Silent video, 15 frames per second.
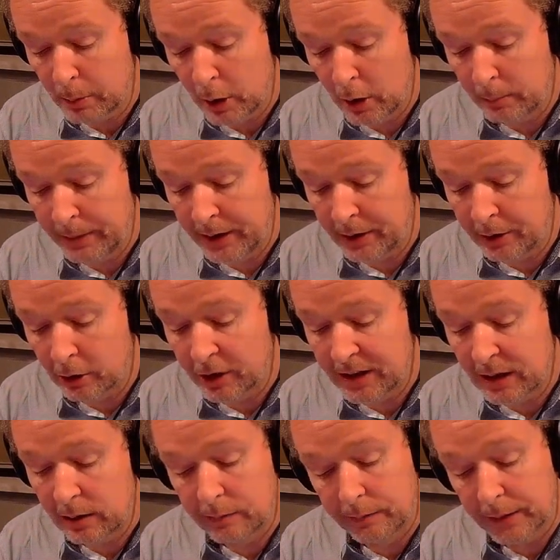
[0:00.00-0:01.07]
permit and
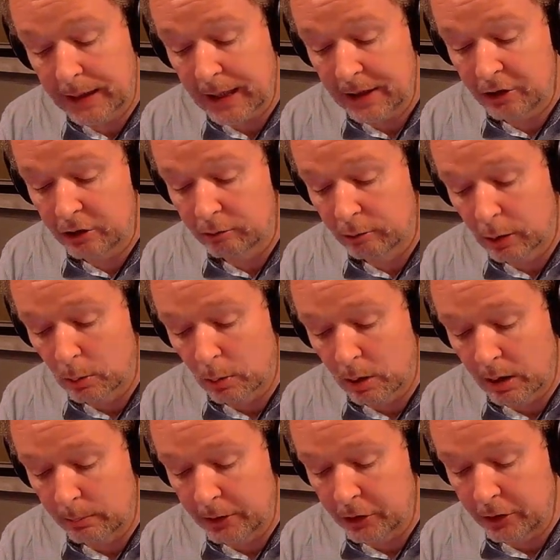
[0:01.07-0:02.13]
identification
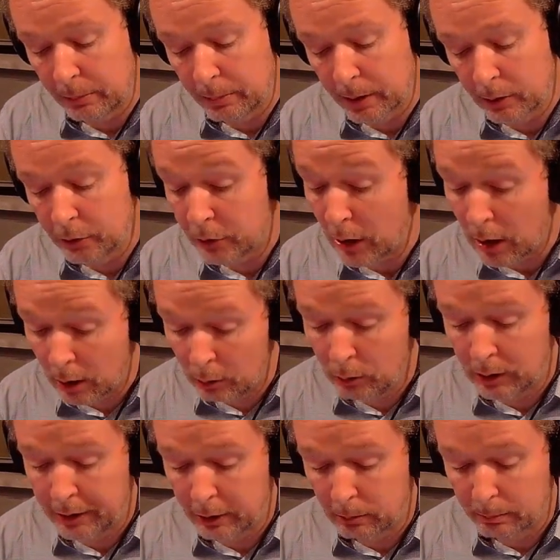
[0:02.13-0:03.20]
requirements imposed
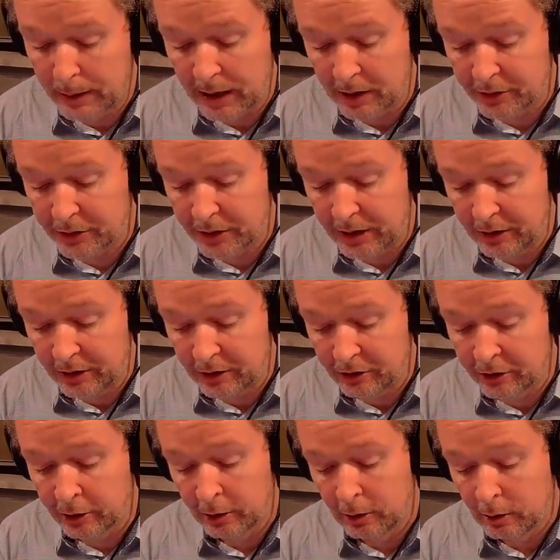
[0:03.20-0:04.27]
only on
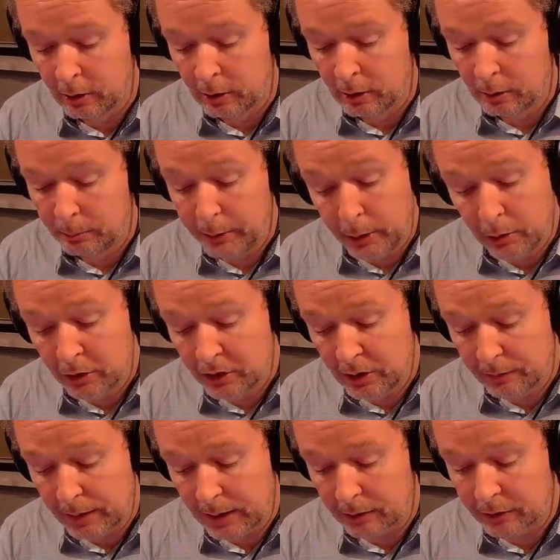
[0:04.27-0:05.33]
Palestinians,
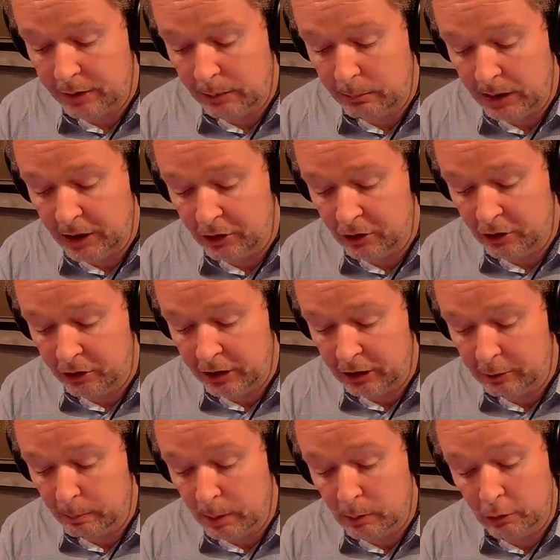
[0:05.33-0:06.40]
punitive house demolitions,
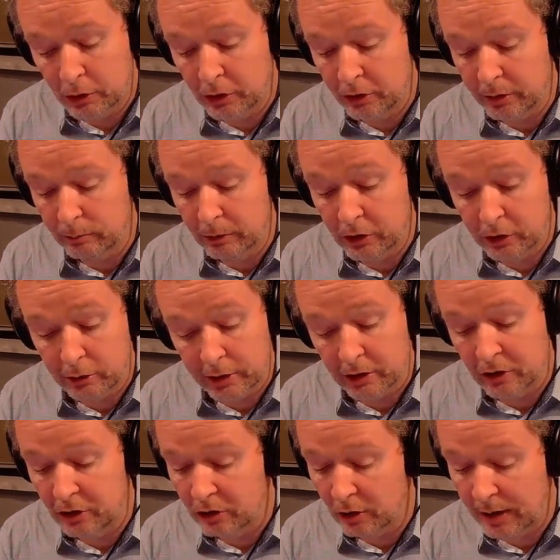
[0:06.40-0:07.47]
expulsions and
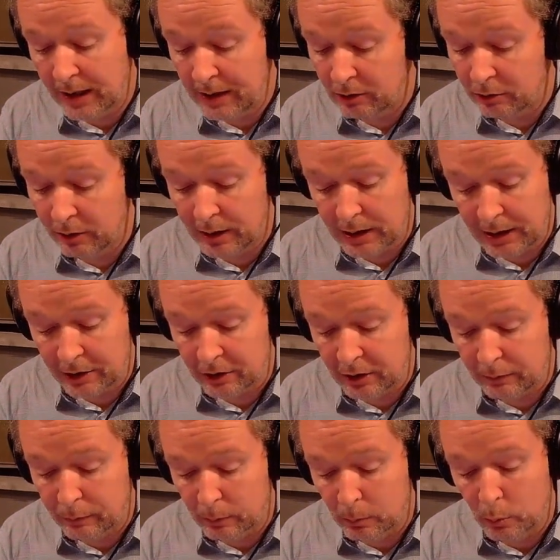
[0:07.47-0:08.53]
restrictions on entry and
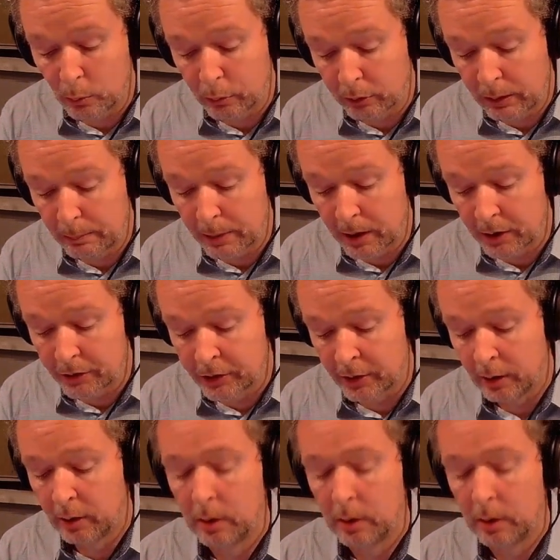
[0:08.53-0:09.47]
exit from all three parts